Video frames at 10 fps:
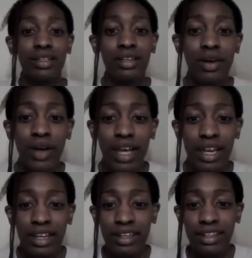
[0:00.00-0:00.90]
go
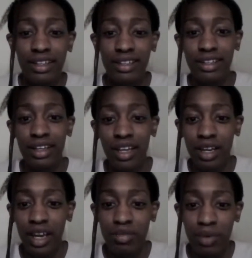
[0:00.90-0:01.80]
ahead
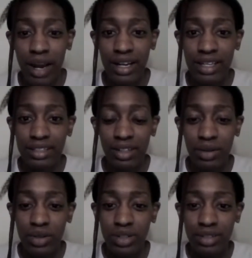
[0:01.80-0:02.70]
and braid it so
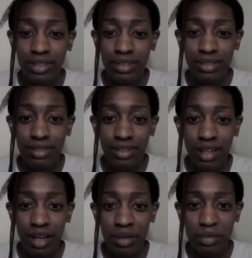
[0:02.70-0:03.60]
you can
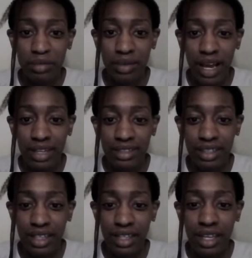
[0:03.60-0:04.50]
kind of
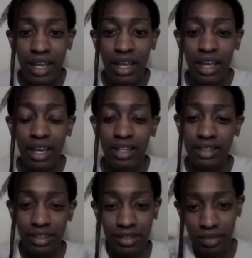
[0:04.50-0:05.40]
see
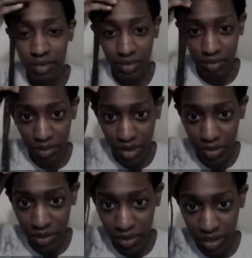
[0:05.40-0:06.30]
what I'm
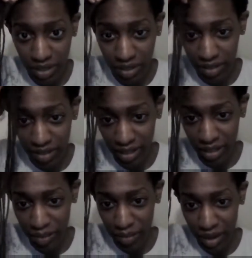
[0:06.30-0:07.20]
doing here a
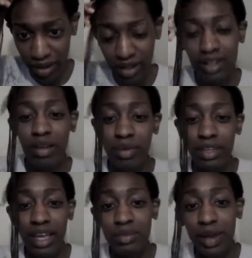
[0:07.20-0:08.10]
little bit better. But
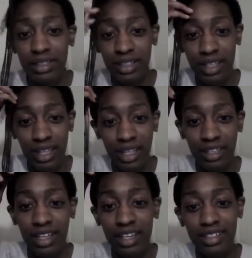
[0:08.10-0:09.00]
that's basically it.
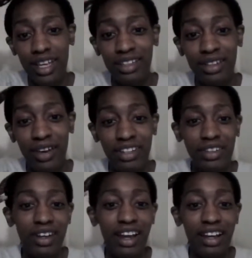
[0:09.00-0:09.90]
Yes, I look crazy
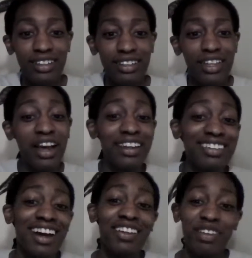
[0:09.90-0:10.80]
right now because it's
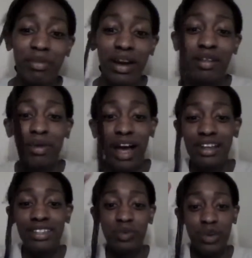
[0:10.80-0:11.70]
not all the way braided, but I
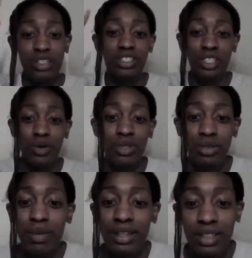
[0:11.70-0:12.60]
just wanted to show
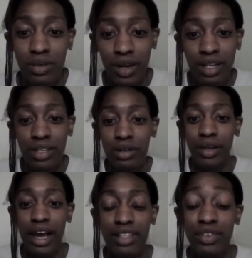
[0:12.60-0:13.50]
you basically what I do,
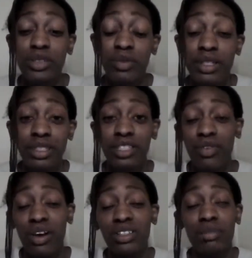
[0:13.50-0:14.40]
how, especially as
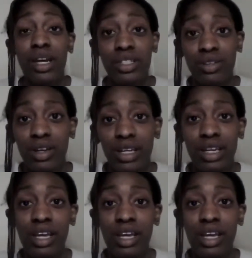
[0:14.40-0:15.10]
far as the measuring